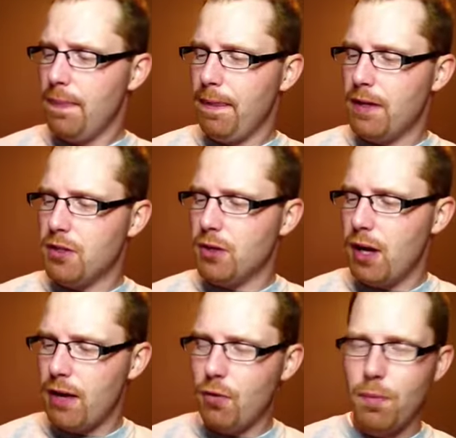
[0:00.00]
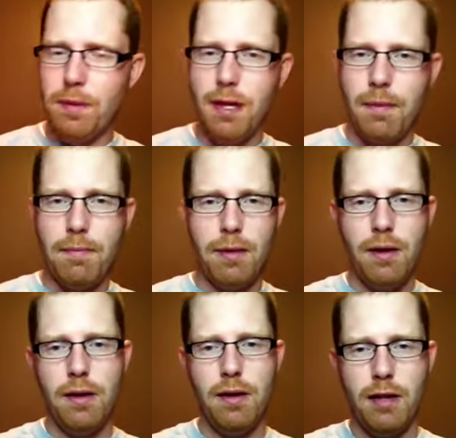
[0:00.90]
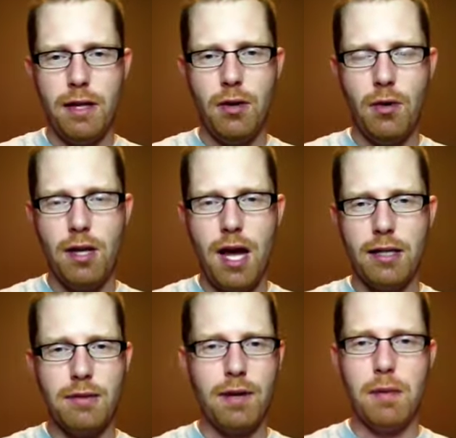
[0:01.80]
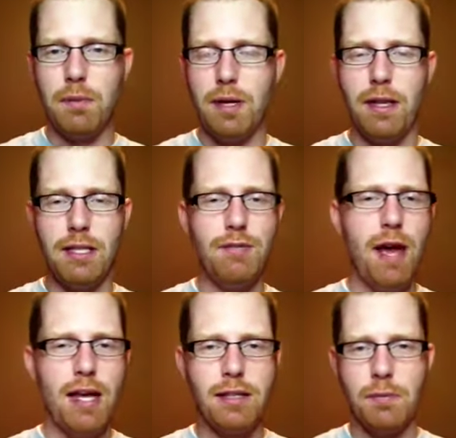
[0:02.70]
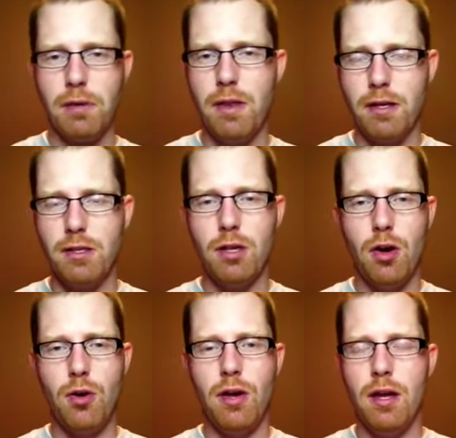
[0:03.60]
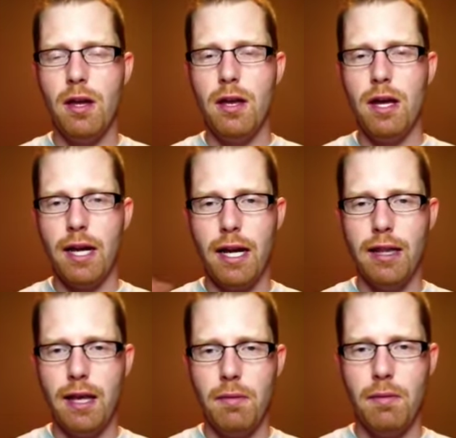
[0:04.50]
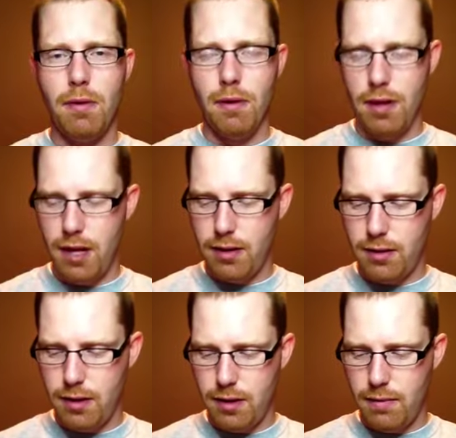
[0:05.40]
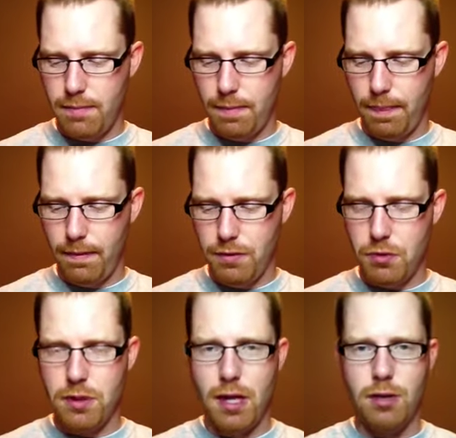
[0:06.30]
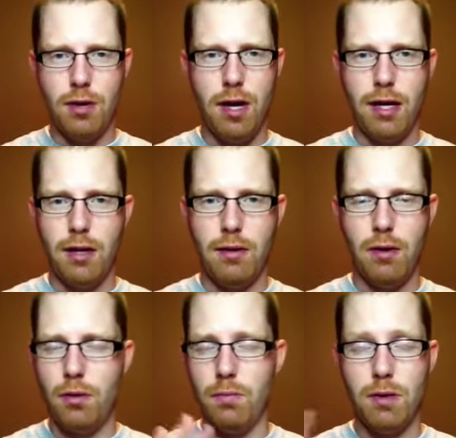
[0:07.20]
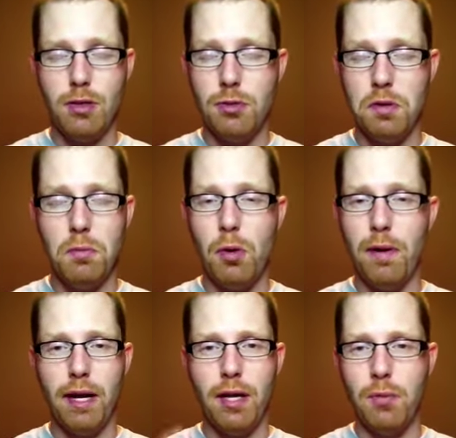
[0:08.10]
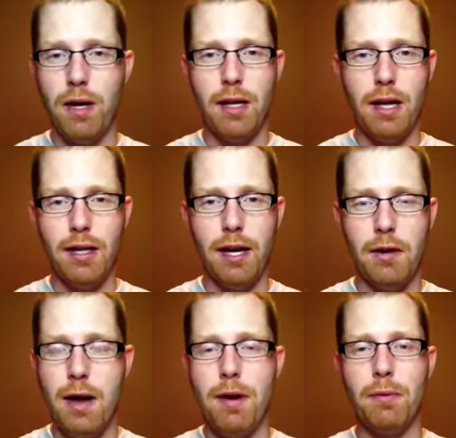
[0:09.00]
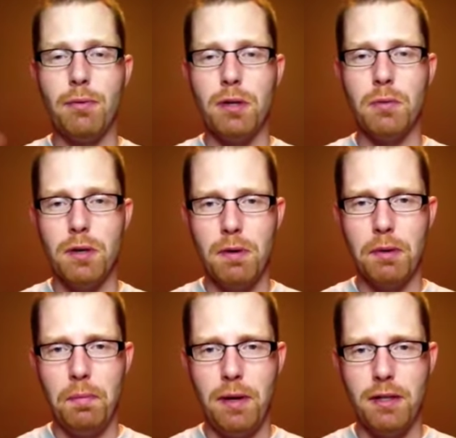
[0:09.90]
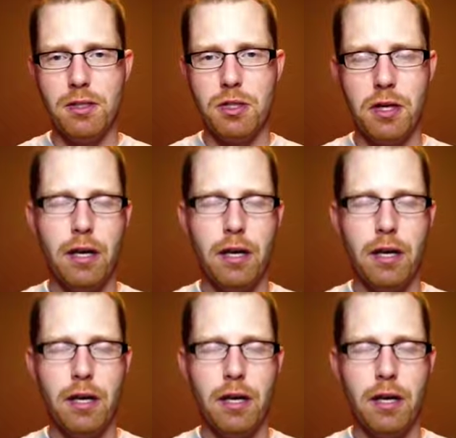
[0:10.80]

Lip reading: And so now I've opened up that whole octave. I can play things fast, I can play things slow, and I got that 10 draw blow bend I can wail on, and I'm not really worried about the pitch.